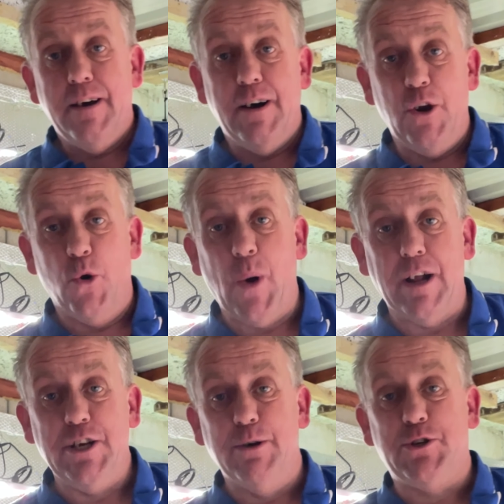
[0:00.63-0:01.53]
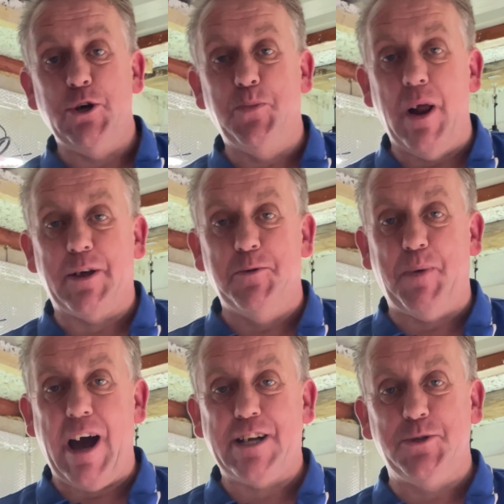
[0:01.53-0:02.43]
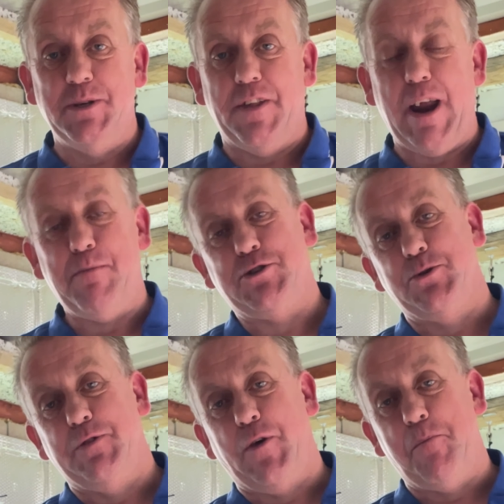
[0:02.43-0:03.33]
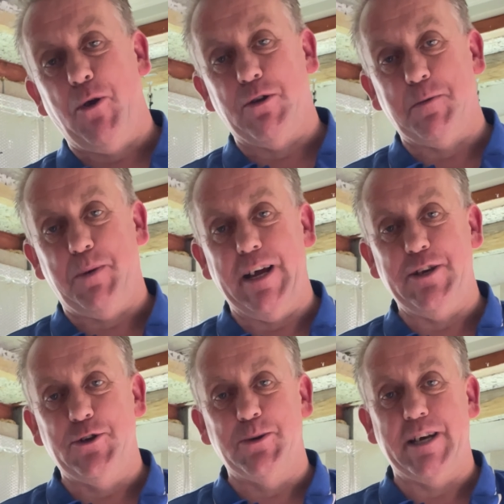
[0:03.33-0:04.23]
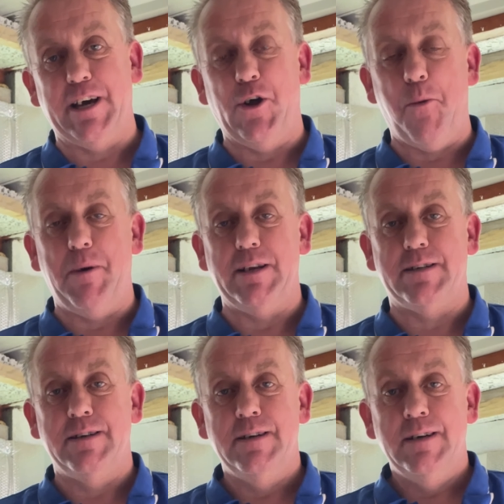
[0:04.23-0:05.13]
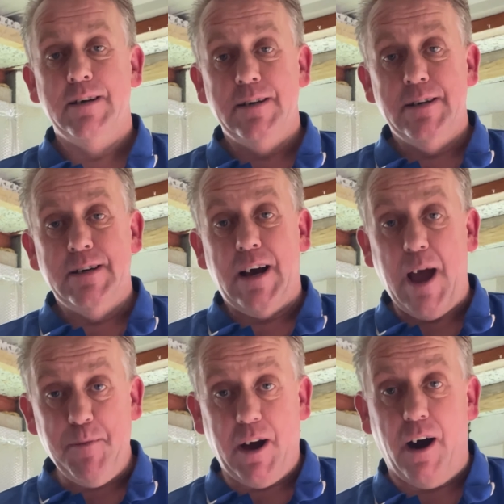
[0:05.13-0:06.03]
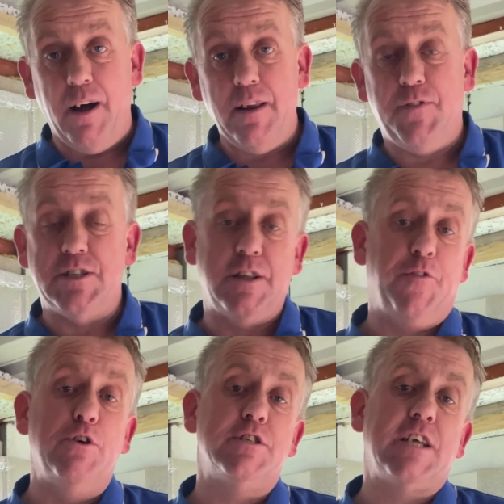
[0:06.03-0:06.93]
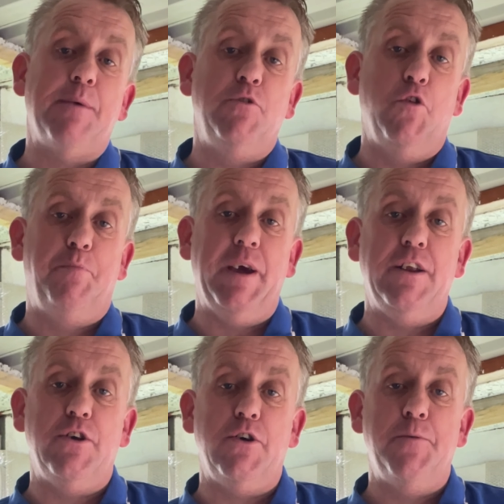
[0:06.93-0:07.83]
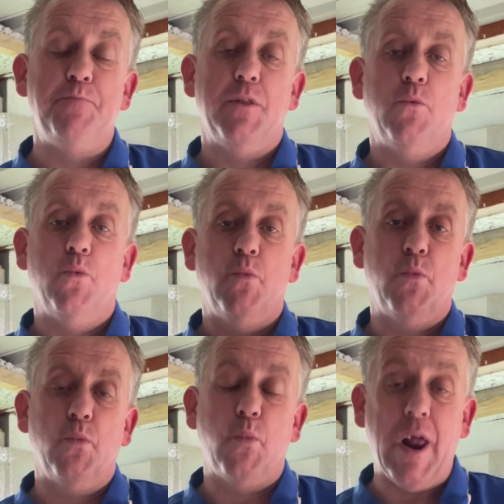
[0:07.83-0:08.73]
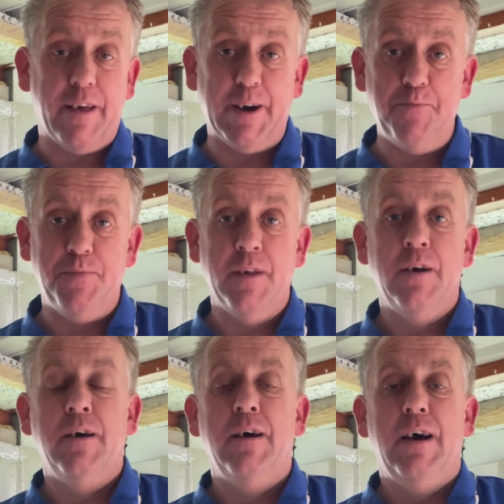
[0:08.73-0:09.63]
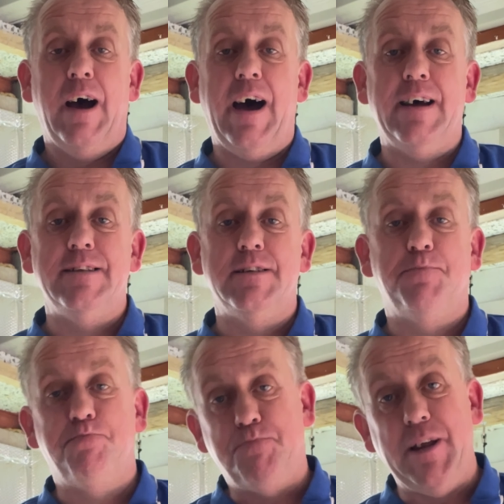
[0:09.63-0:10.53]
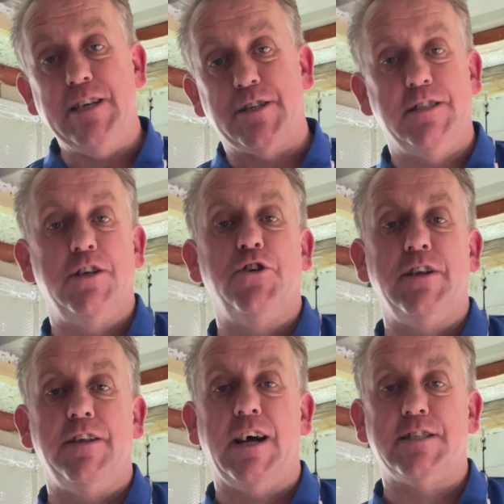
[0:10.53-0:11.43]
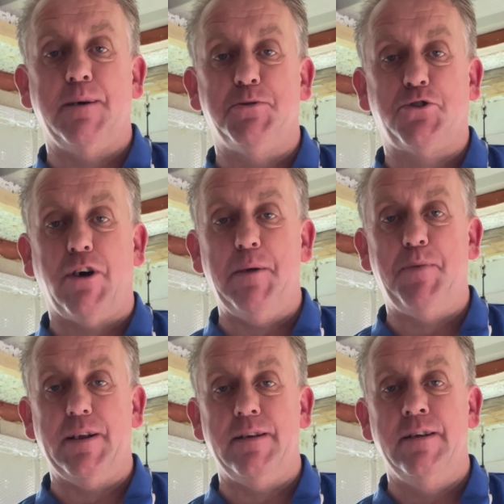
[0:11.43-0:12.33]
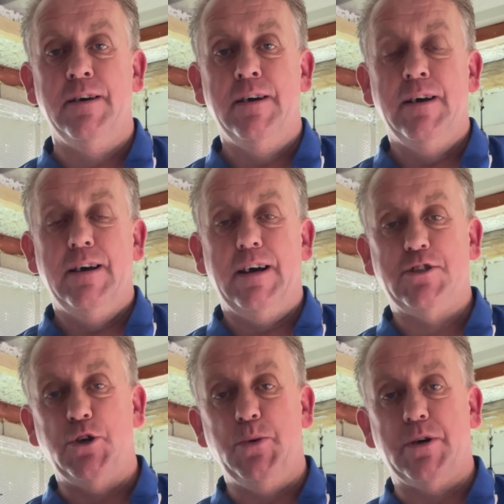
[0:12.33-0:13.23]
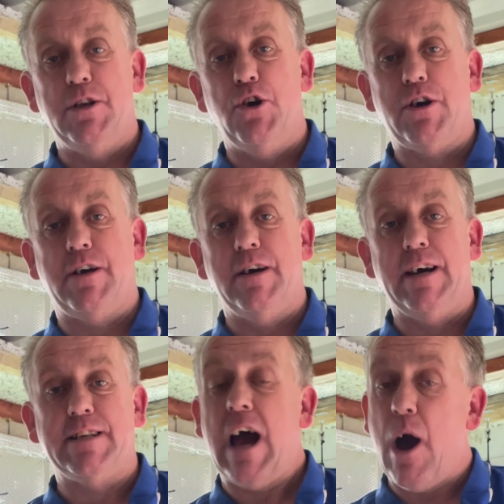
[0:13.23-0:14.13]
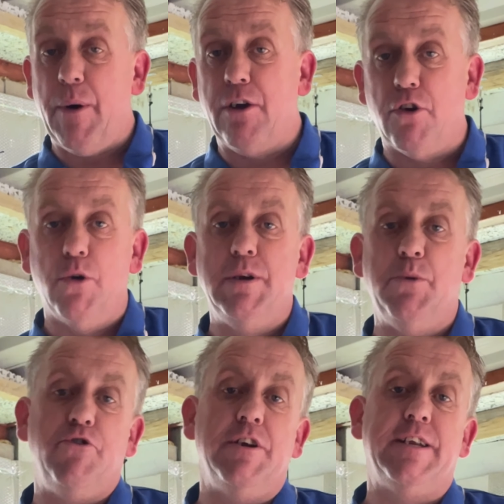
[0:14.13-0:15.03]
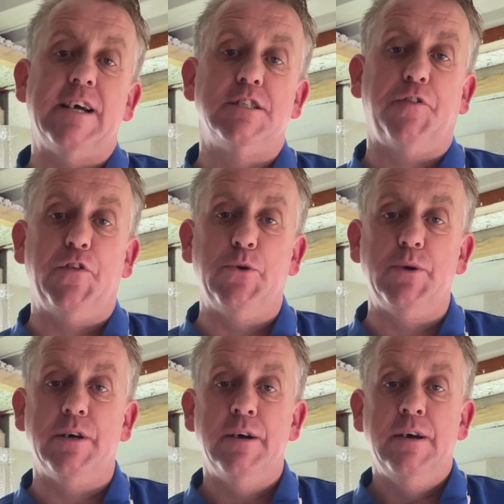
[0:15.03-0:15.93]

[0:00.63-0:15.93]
Hello well YouTube, welcome back to another episode of From Plot to Plate No Dig Allotment. I'm Carl, if it's the first time you've been here, welcome and please consider hitting that subscribe button uh, so you can look at how I grow nutrient dense food